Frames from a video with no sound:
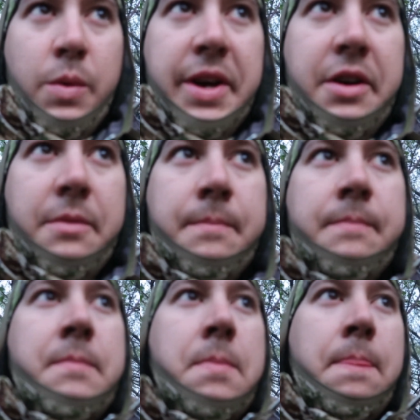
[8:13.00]
Well,
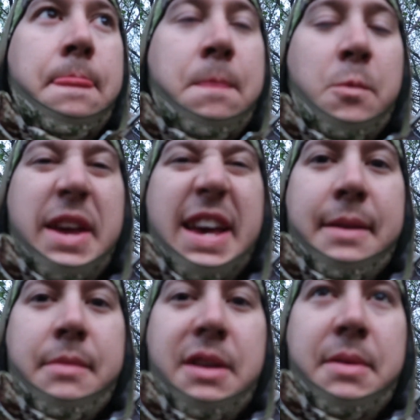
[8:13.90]
we
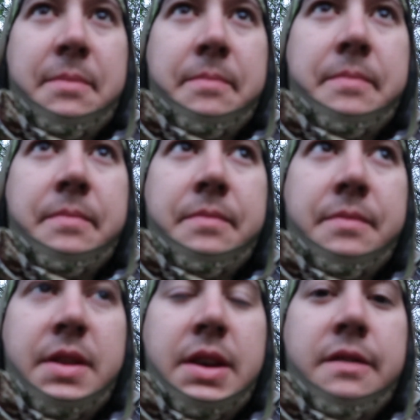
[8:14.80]
had maybe
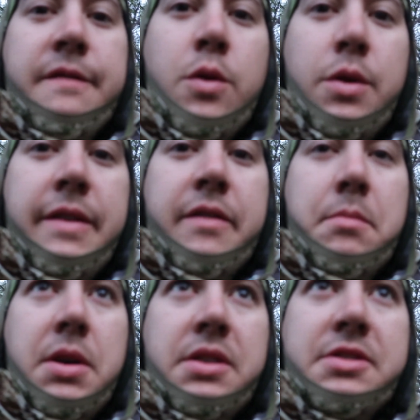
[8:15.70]
4
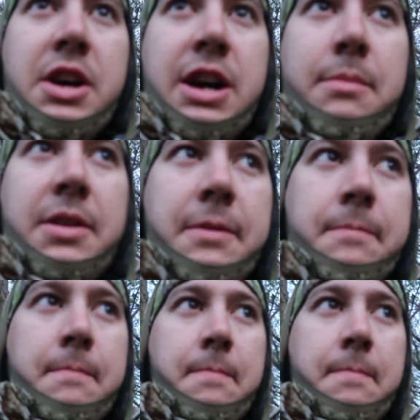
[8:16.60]
different birds gobbling,